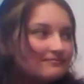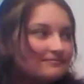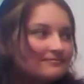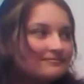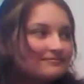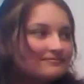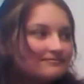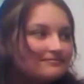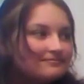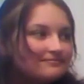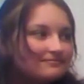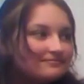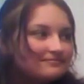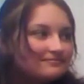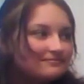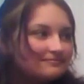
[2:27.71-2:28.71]

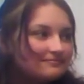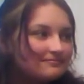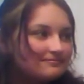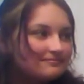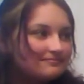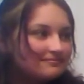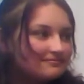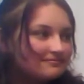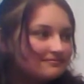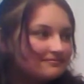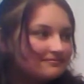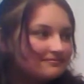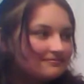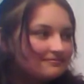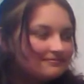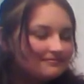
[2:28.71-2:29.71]

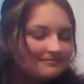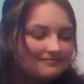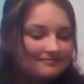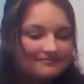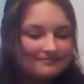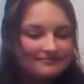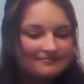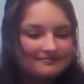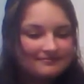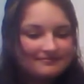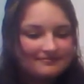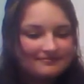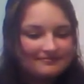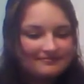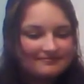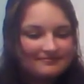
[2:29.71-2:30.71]

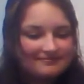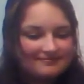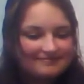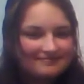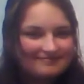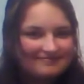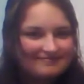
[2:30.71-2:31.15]
(not speaking)